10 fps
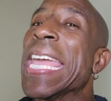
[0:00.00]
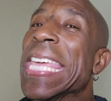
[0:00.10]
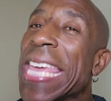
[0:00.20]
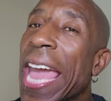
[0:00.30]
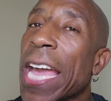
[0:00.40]

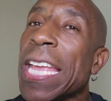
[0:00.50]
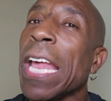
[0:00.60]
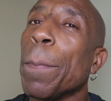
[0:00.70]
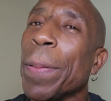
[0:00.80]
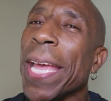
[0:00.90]
Yeah, he
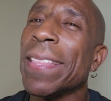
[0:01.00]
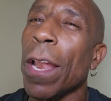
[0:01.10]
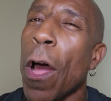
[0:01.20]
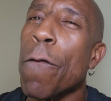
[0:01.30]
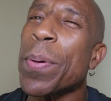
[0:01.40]
kind of played
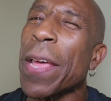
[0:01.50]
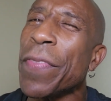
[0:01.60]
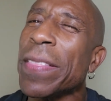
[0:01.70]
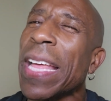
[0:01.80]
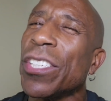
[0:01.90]
that off, but I
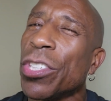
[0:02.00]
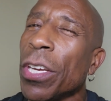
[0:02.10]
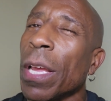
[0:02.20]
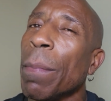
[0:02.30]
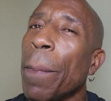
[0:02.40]
think that
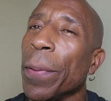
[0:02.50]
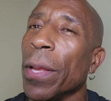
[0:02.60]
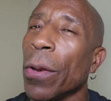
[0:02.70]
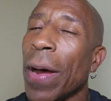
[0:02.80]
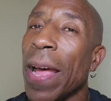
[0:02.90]
shook him up a little.